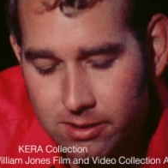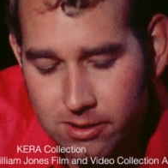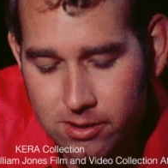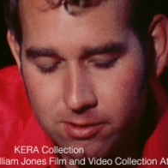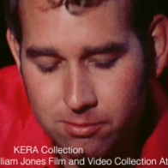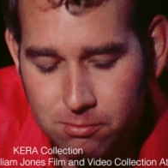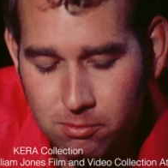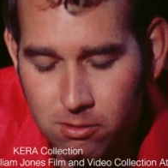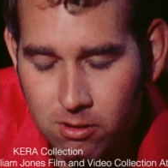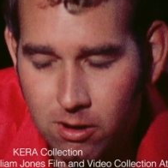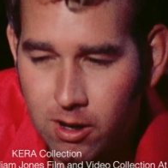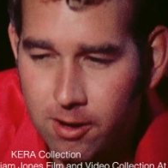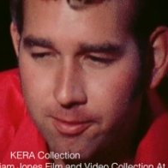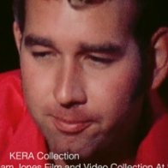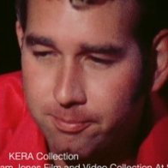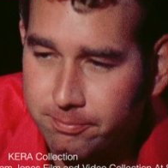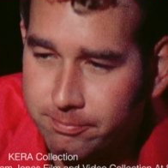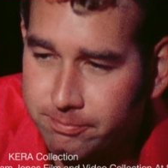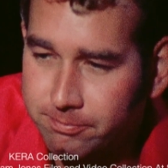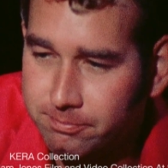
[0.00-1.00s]
they just want
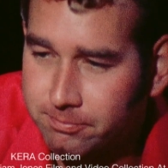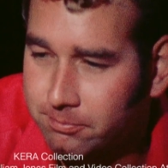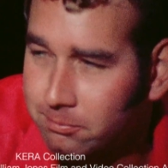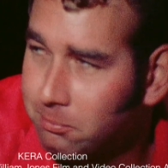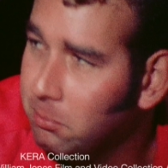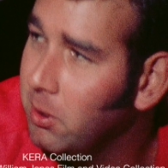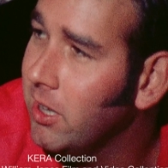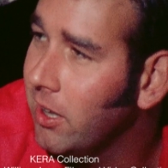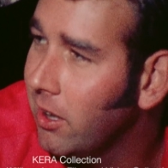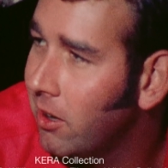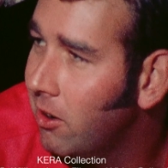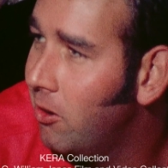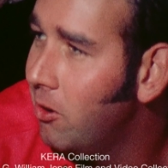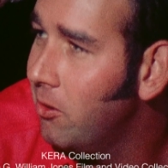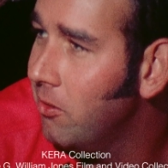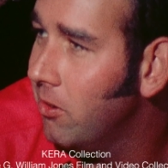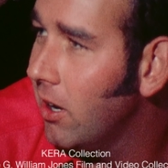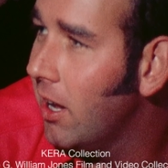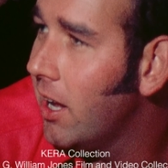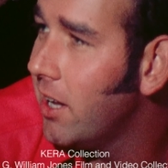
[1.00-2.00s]
to
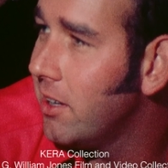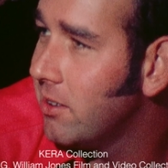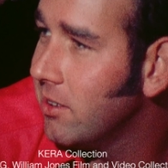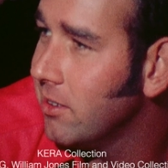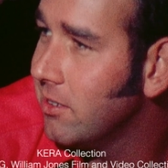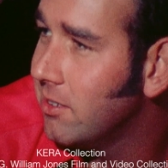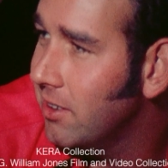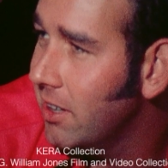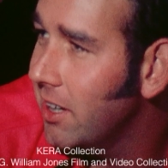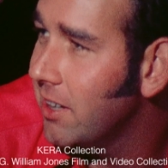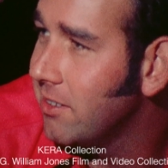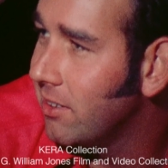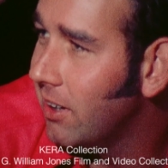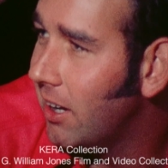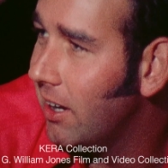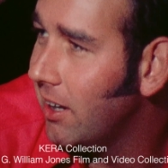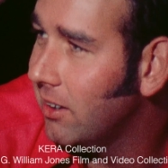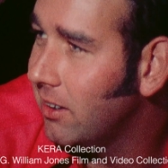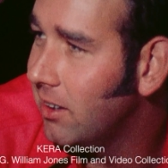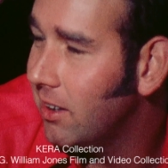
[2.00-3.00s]
bingo overnight
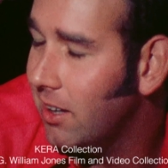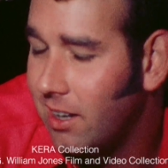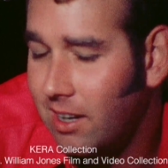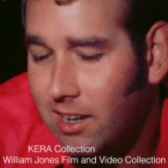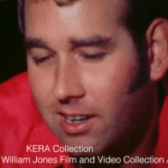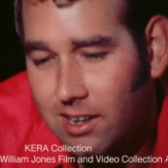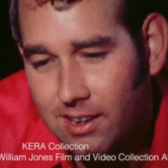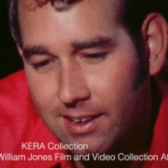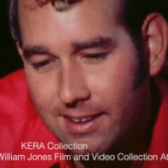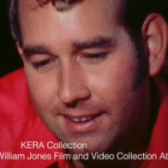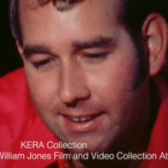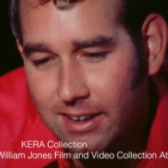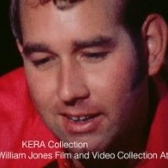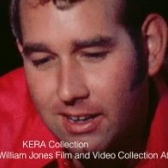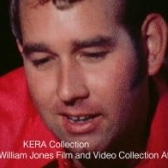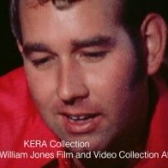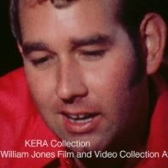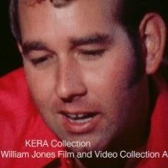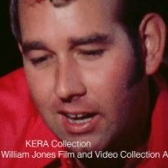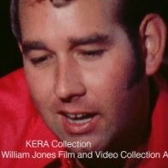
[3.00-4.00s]
success like that.
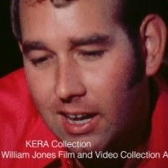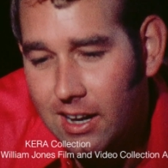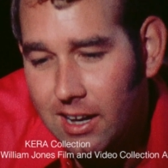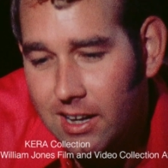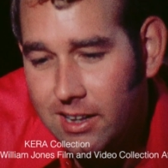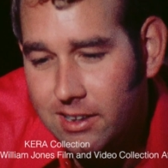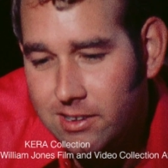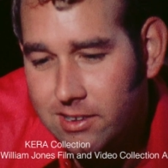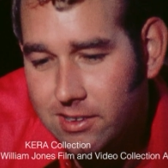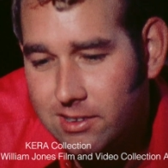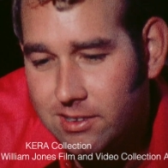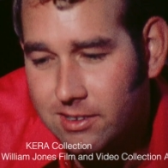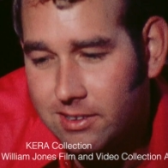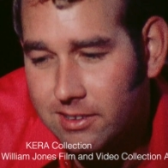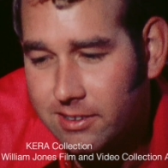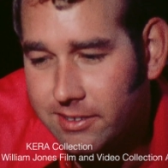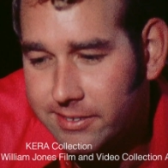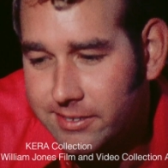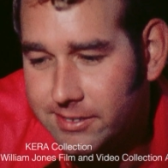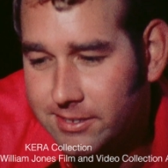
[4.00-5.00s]
And that
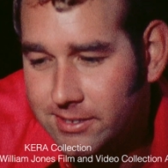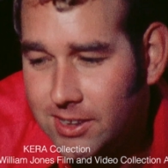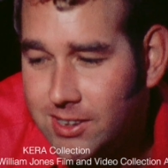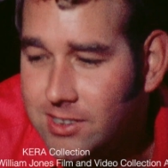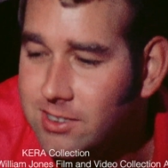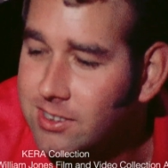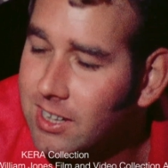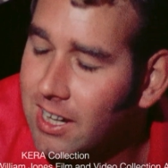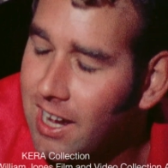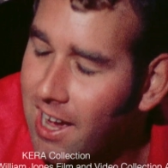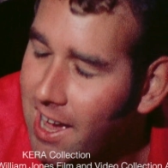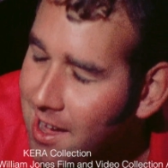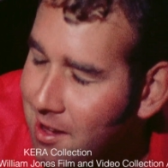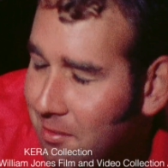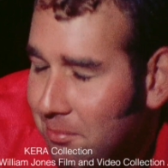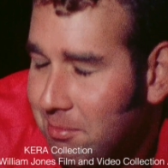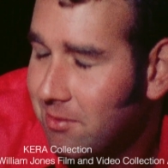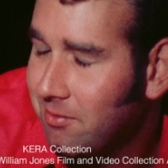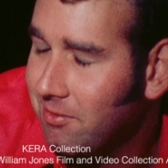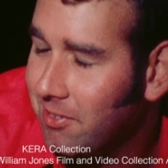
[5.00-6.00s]
just doesn't
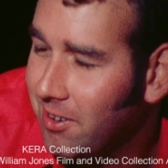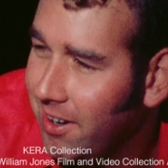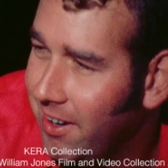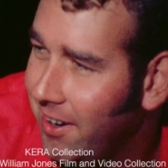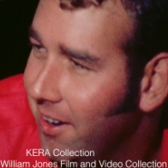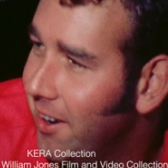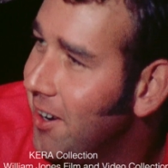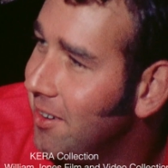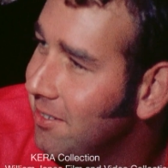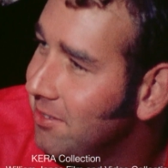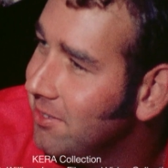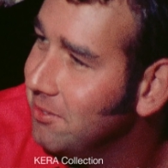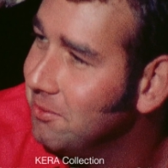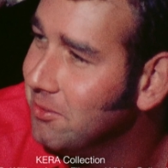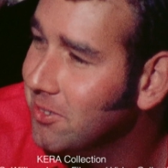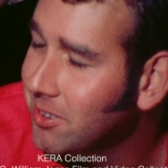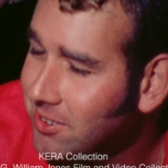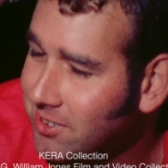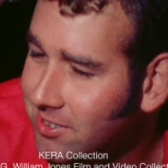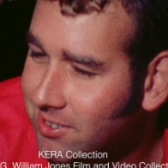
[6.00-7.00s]
happen very
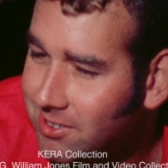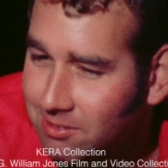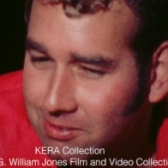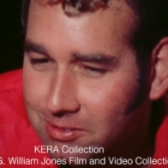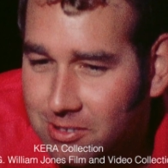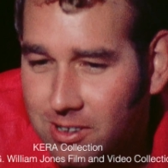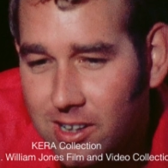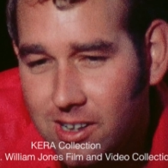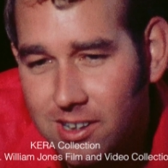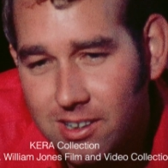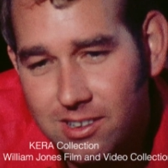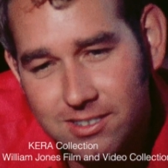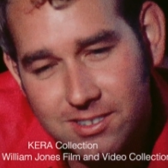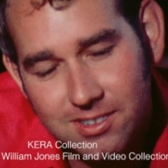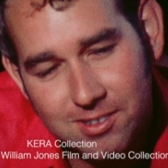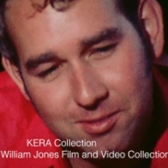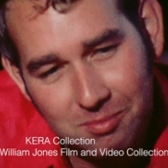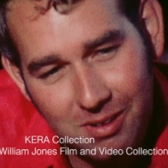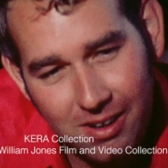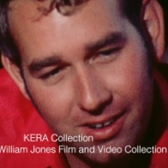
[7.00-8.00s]
often. Once in a
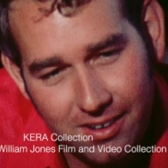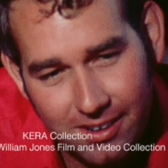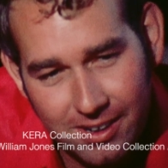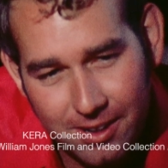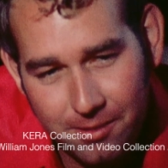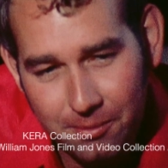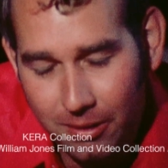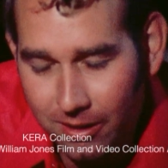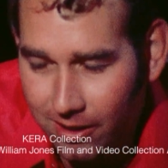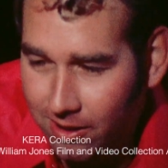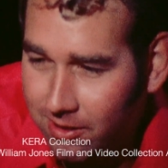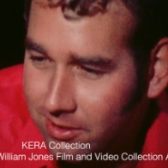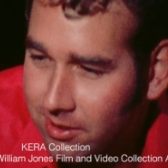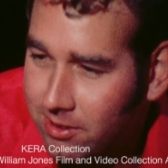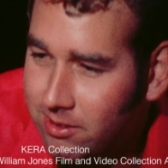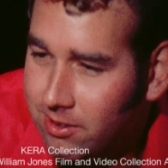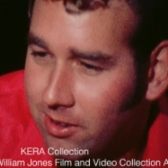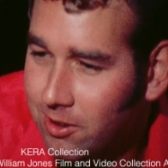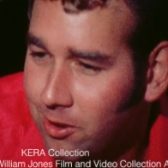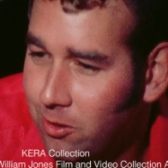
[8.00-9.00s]
while, somebody will come
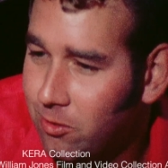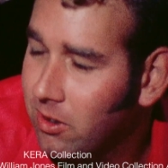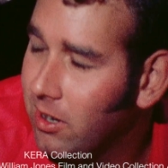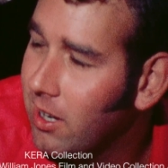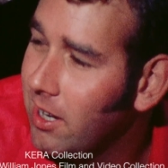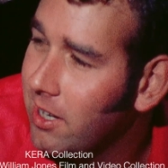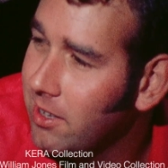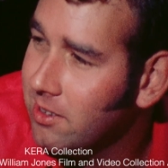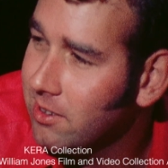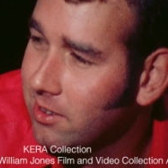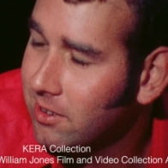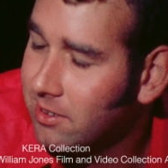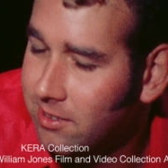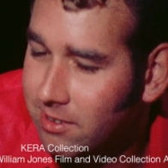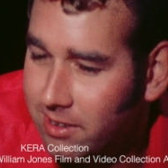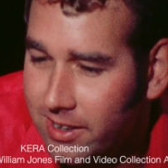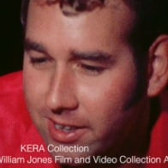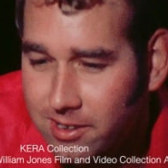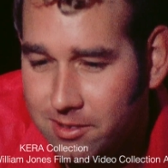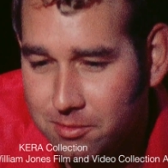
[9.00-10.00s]
along that's an overnight
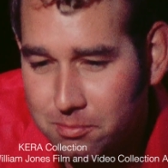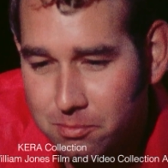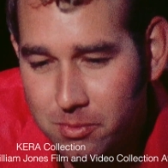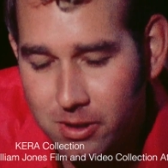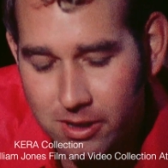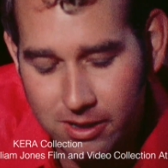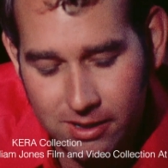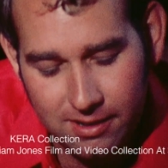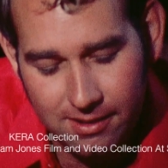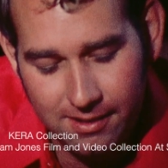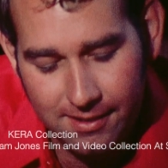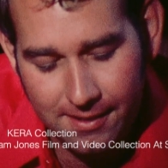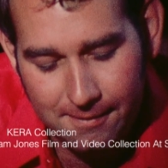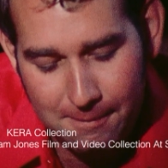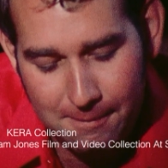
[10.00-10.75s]
success, but